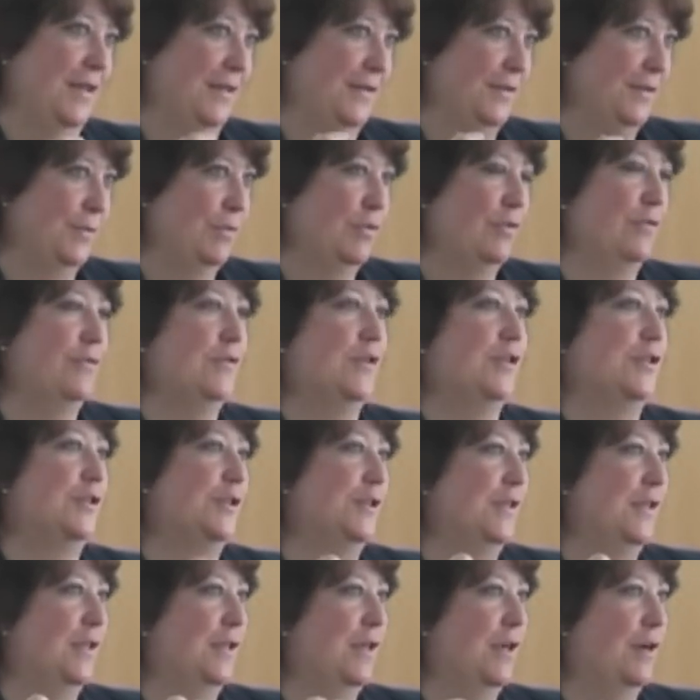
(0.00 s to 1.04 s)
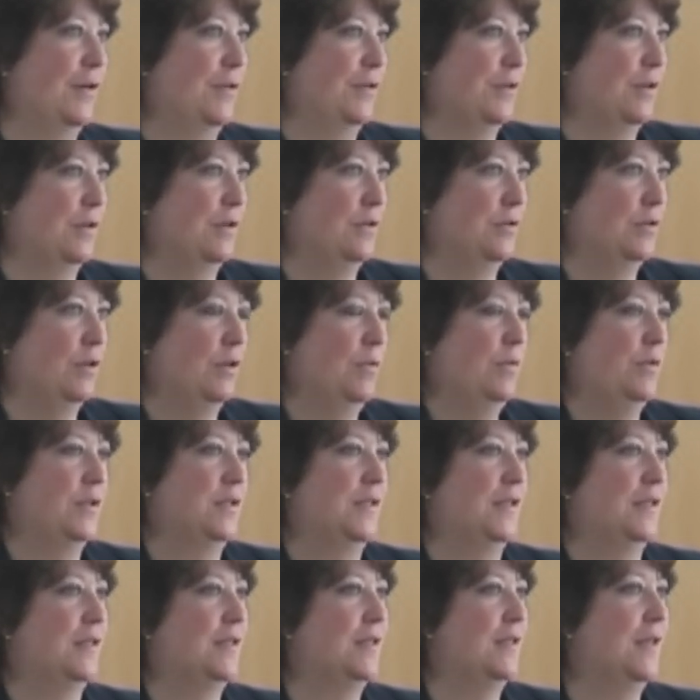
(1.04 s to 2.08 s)
the provision and how you
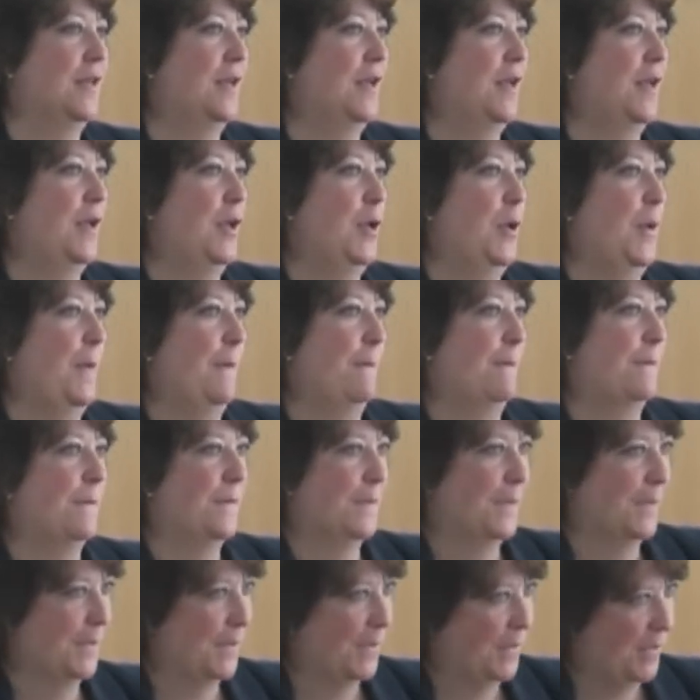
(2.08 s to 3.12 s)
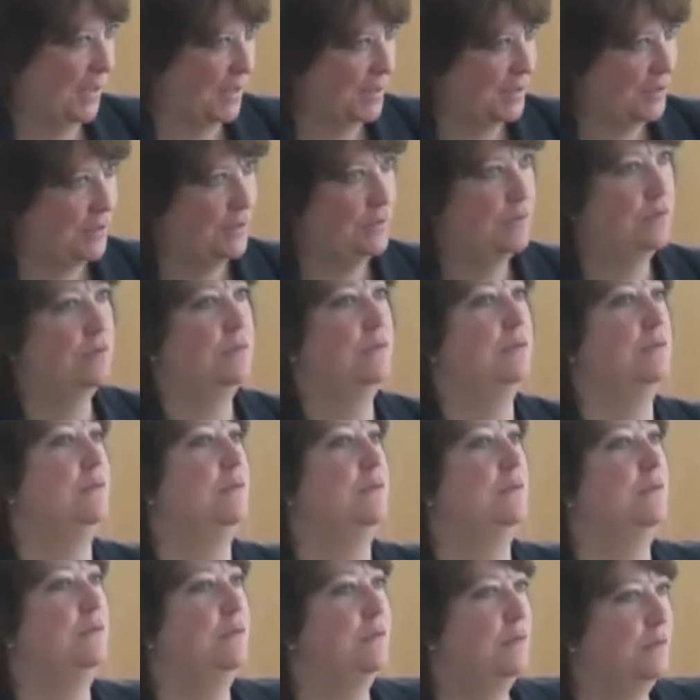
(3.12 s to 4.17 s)
interpret it, but
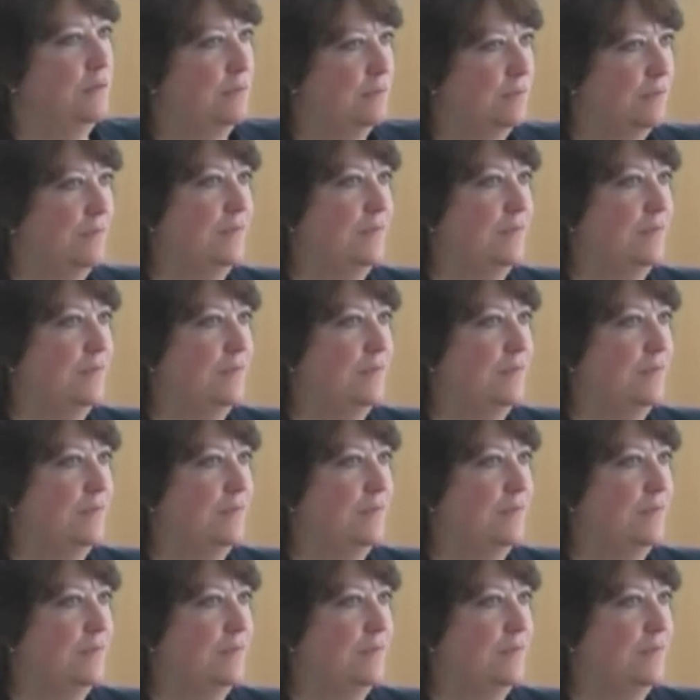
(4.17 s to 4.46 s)
to